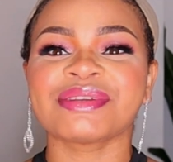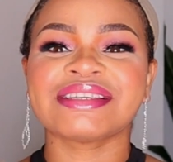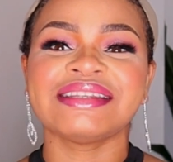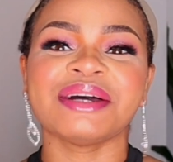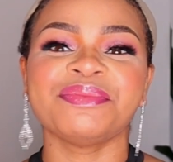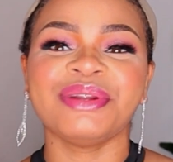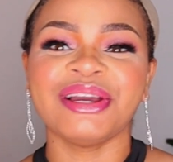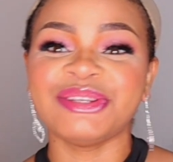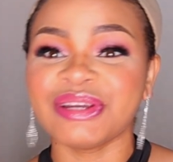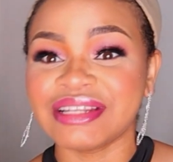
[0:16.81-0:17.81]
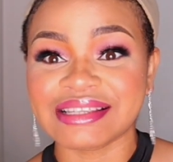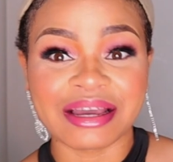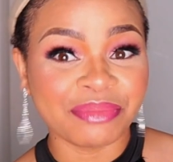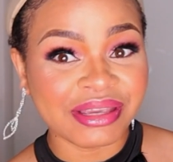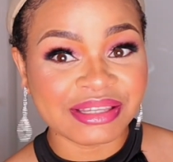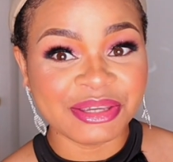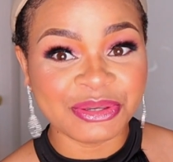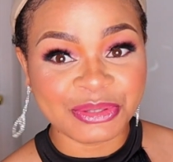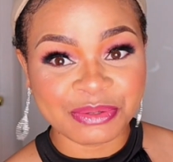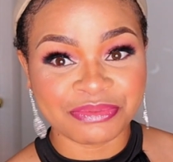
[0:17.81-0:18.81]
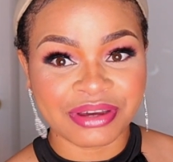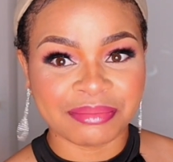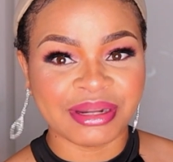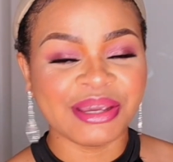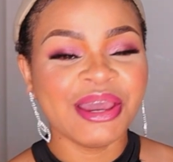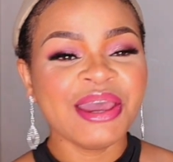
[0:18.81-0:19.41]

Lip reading: button down below and join this amazing YouTube family.